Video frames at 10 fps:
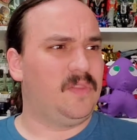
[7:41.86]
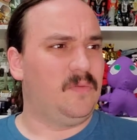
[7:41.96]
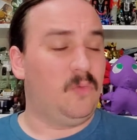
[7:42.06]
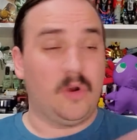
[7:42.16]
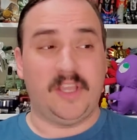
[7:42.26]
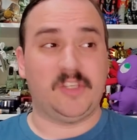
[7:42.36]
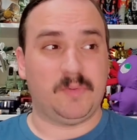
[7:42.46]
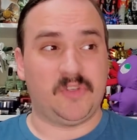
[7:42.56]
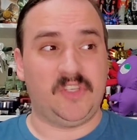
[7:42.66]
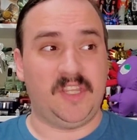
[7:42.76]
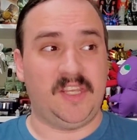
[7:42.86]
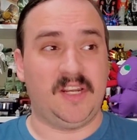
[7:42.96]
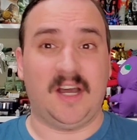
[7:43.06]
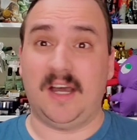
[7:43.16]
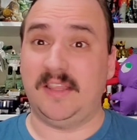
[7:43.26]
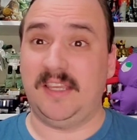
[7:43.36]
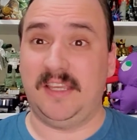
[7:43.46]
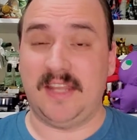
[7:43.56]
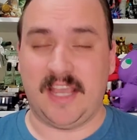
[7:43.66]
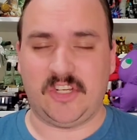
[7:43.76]
work is proceeding on
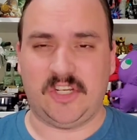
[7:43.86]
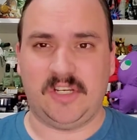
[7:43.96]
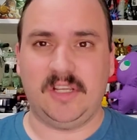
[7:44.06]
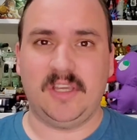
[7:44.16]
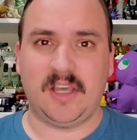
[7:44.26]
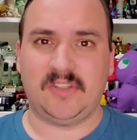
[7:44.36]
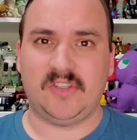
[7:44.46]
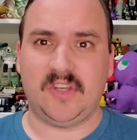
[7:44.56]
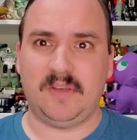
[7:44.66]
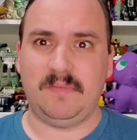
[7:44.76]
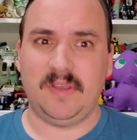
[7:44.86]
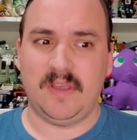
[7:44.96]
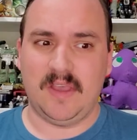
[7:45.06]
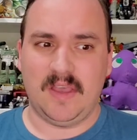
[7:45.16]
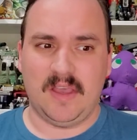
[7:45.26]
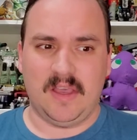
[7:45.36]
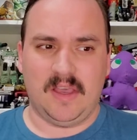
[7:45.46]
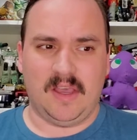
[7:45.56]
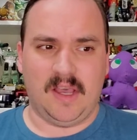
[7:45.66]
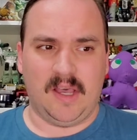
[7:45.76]
the Nachin custom.
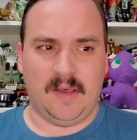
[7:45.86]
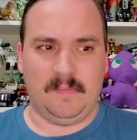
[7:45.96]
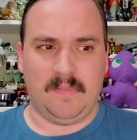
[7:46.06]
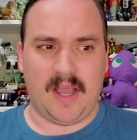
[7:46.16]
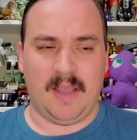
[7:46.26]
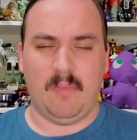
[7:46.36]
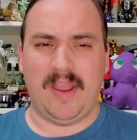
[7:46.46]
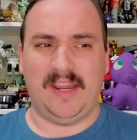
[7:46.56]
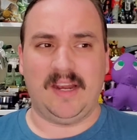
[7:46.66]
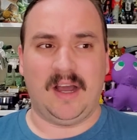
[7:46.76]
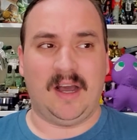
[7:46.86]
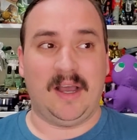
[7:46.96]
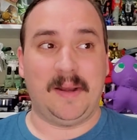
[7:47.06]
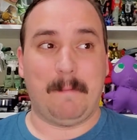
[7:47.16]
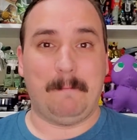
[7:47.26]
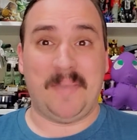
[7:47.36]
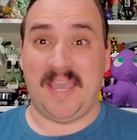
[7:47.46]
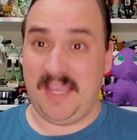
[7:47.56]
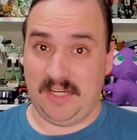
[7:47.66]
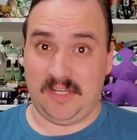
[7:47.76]
I'm waiting on
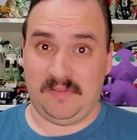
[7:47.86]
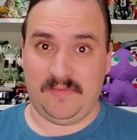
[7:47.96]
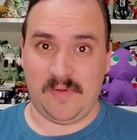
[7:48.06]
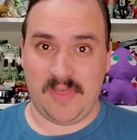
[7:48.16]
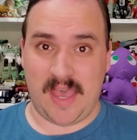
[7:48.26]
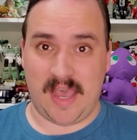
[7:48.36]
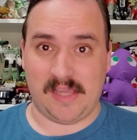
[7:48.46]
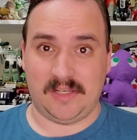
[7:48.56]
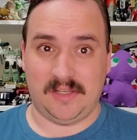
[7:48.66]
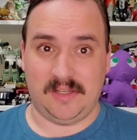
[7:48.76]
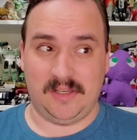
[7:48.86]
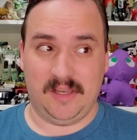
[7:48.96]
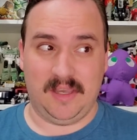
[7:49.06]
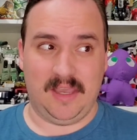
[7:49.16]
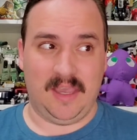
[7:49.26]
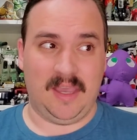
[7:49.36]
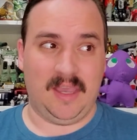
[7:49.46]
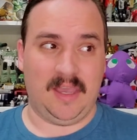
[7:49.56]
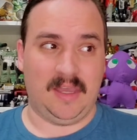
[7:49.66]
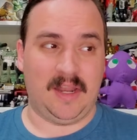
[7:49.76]
paint for that.
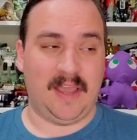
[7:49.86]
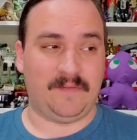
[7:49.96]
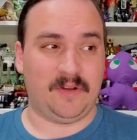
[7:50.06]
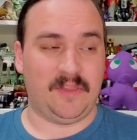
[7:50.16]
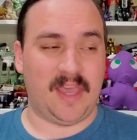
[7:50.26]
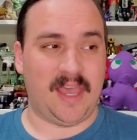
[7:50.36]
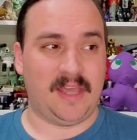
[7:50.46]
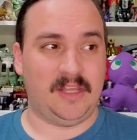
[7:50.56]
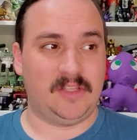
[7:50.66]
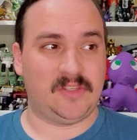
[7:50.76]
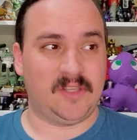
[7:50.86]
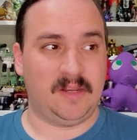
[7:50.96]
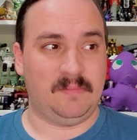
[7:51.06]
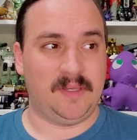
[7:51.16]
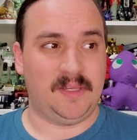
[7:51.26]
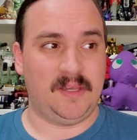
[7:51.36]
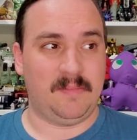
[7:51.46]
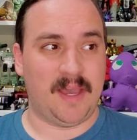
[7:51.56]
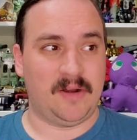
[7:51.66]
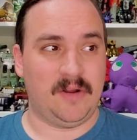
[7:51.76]
And after that, it's going to be a
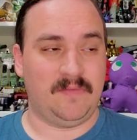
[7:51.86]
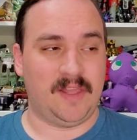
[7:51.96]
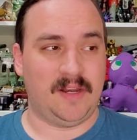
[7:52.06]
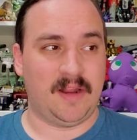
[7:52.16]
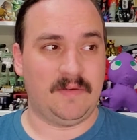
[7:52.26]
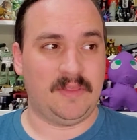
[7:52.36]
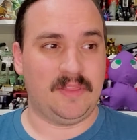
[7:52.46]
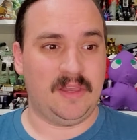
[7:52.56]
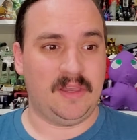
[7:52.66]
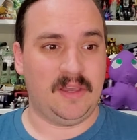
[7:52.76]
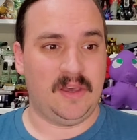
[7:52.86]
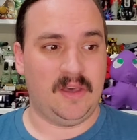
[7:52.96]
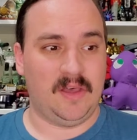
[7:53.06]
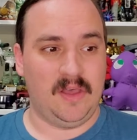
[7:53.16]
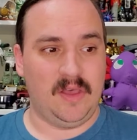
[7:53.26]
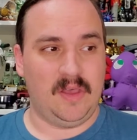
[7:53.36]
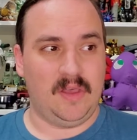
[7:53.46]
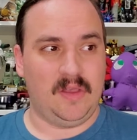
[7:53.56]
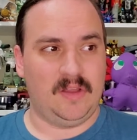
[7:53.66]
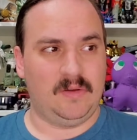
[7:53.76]
matter of getting everything
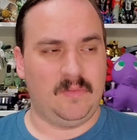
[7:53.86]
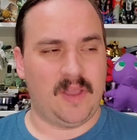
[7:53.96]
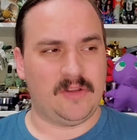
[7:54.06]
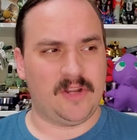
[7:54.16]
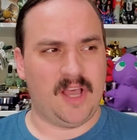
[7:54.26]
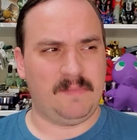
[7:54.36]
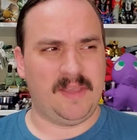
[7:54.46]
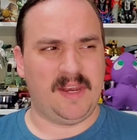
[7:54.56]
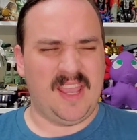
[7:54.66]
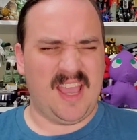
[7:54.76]
weathered up. And